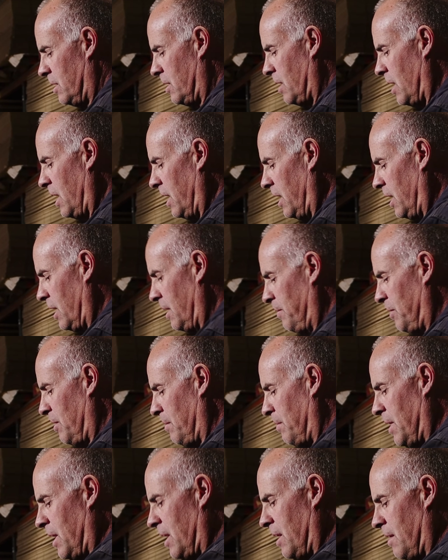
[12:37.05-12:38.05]
Tighten up
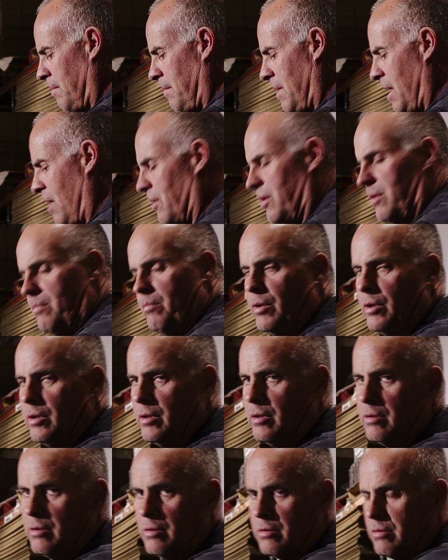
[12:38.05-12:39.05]
the bottom mounting
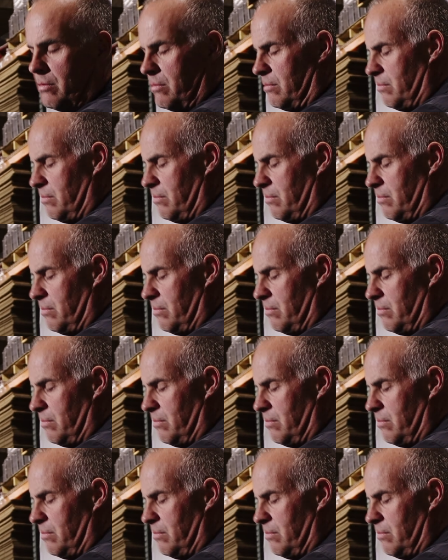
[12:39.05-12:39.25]
bolts.